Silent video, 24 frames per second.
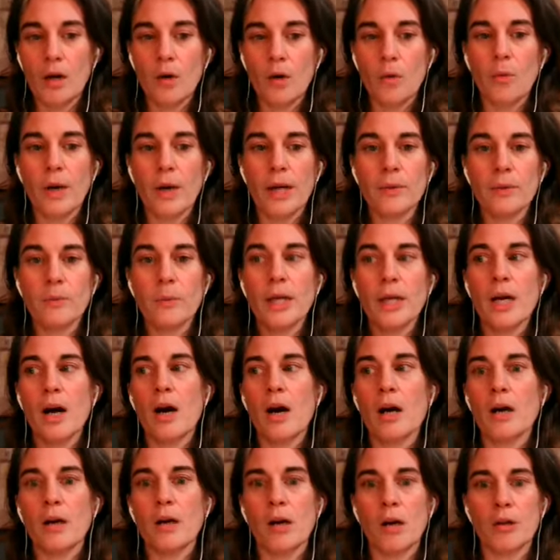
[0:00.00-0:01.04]
when we
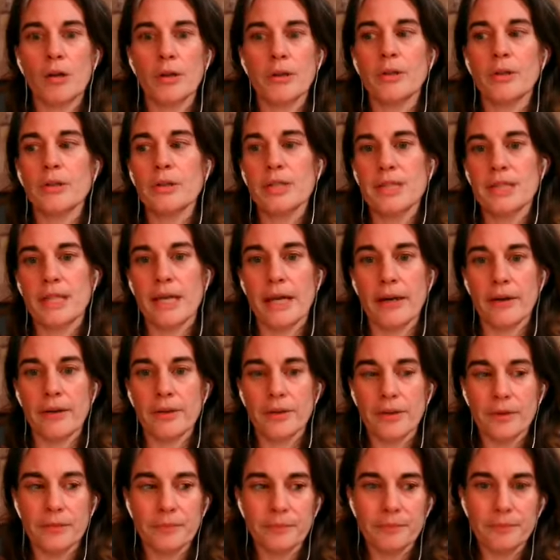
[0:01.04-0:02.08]
are hurt or scared,
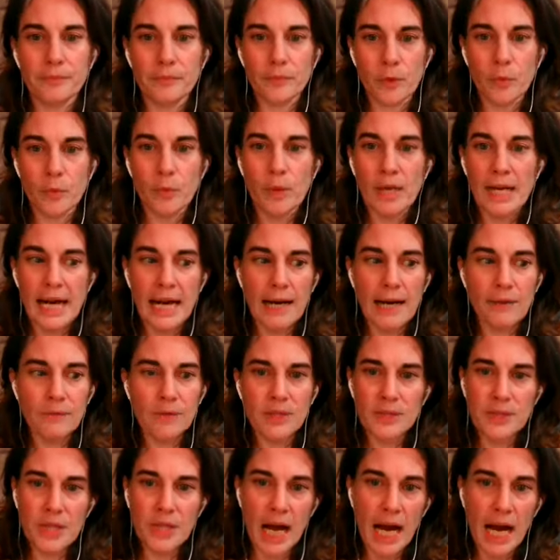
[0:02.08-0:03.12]
we have
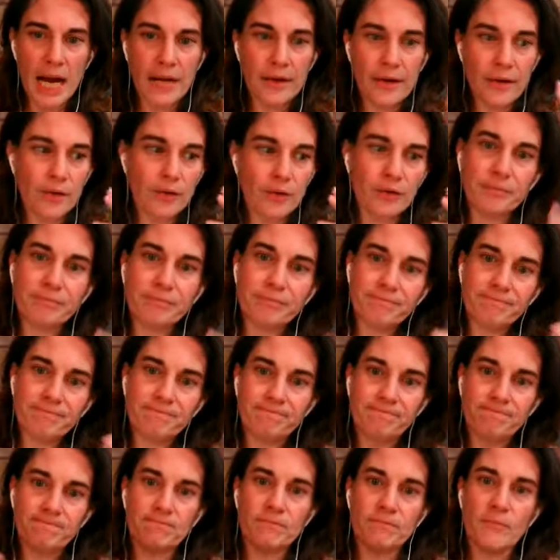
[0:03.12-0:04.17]
this iron
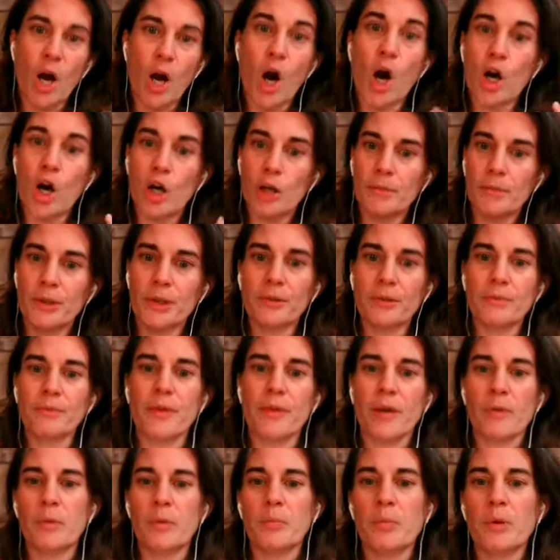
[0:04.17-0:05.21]
armor
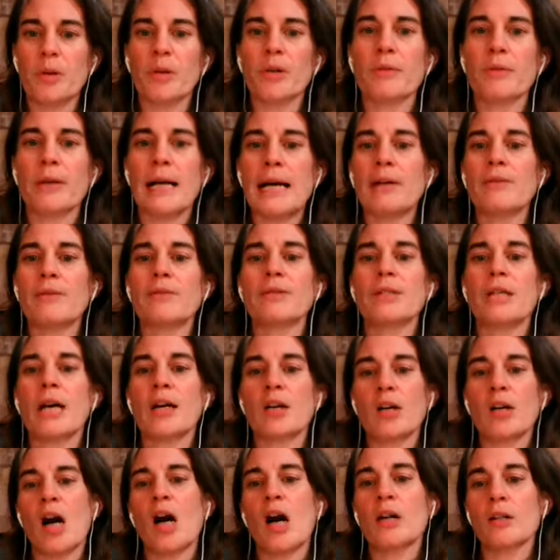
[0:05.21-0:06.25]
that we put around
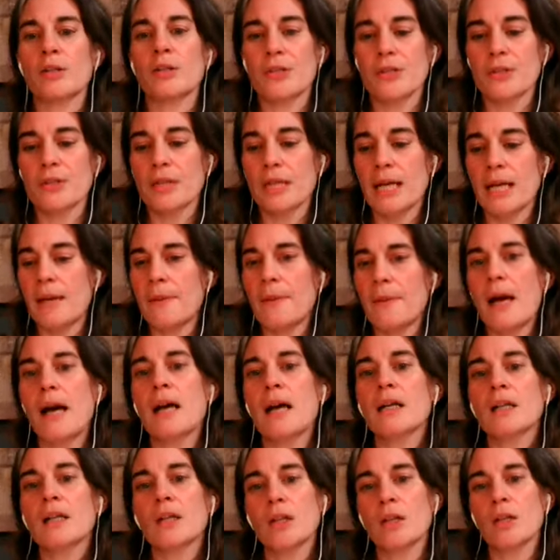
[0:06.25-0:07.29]
our hearts, and
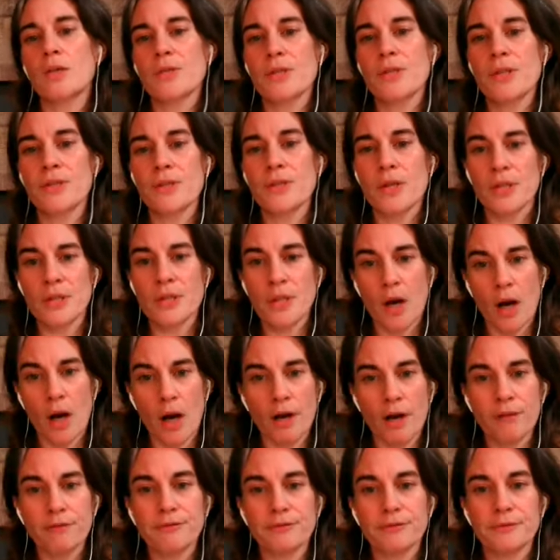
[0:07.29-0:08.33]
that closes us
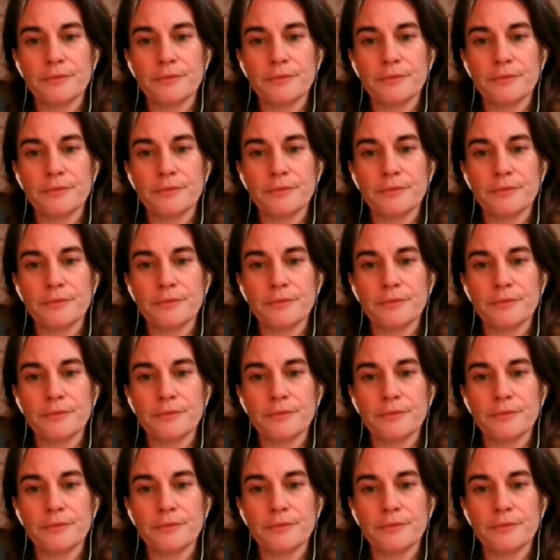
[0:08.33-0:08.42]
off,